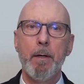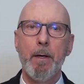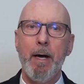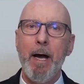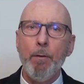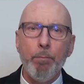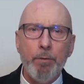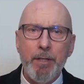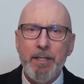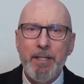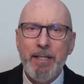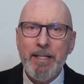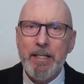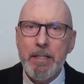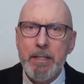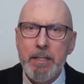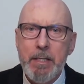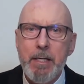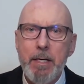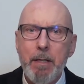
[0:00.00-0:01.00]
How did he
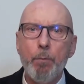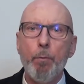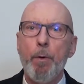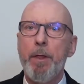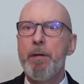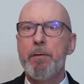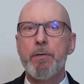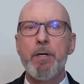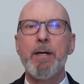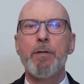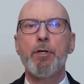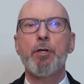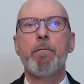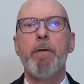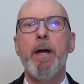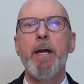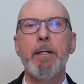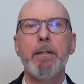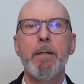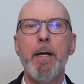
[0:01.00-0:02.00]
deal with such
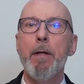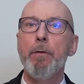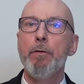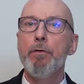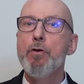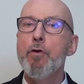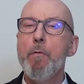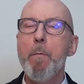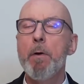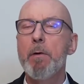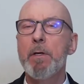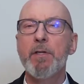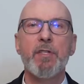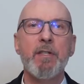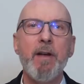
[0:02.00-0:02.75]
great and numerous